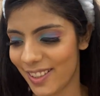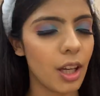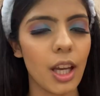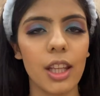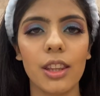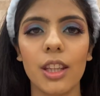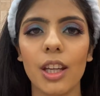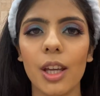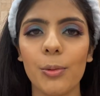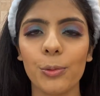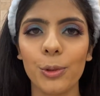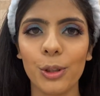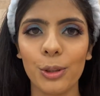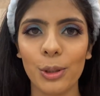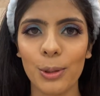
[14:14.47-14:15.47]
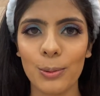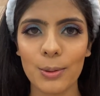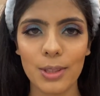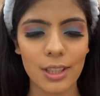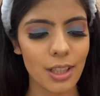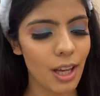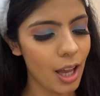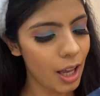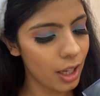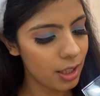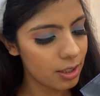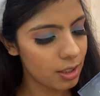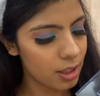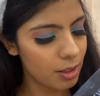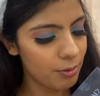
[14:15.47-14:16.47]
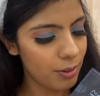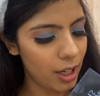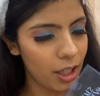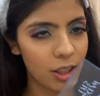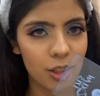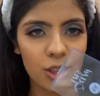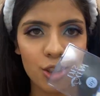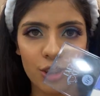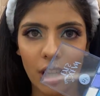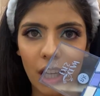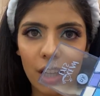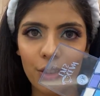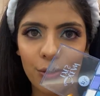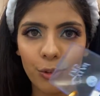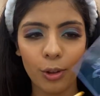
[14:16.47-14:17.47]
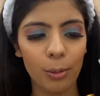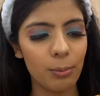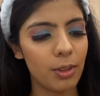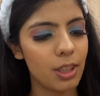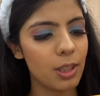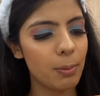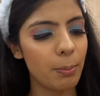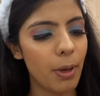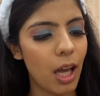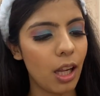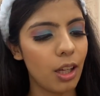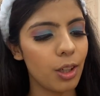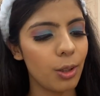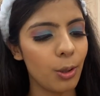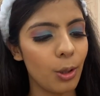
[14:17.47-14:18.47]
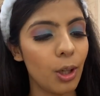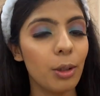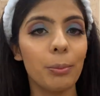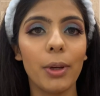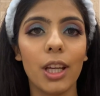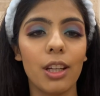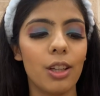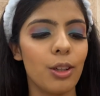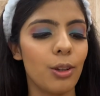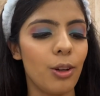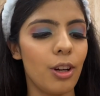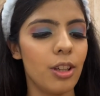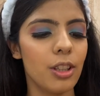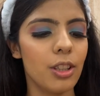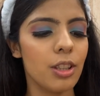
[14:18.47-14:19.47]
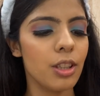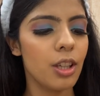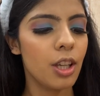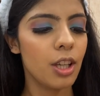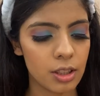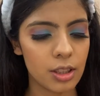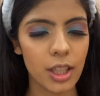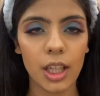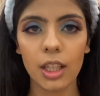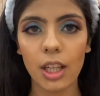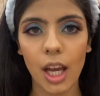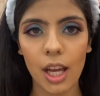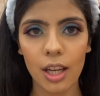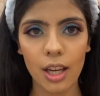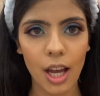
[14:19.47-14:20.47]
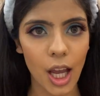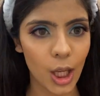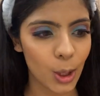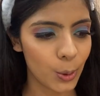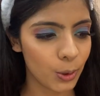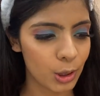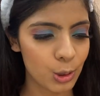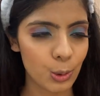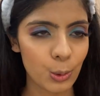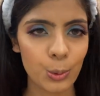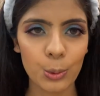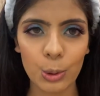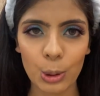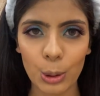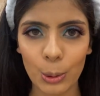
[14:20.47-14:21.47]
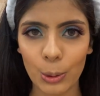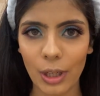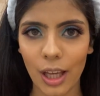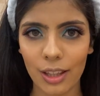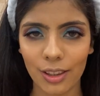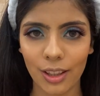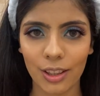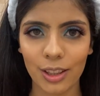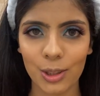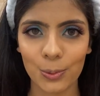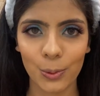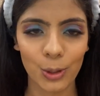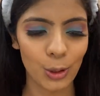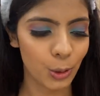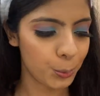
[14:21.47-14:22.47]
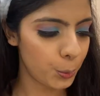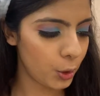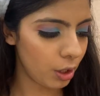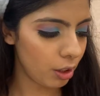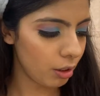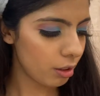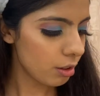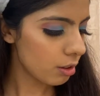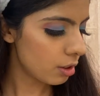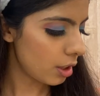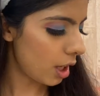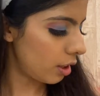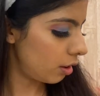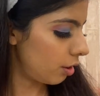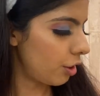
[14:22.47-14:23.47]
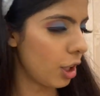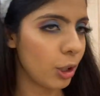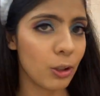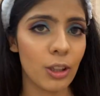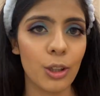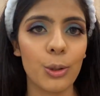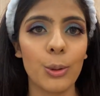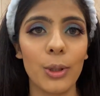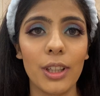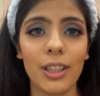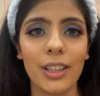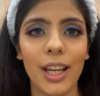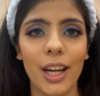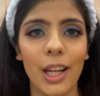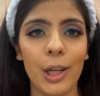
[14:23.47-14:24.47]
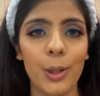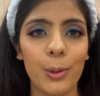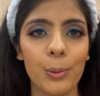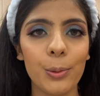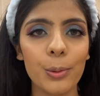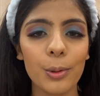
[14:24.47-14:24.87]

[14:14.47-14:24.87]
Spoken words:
I think I'm going to use the icy white shade from this palette on my inner corner. The entire eye look is cool toned. I think this would look prettier than the regular golden that I do.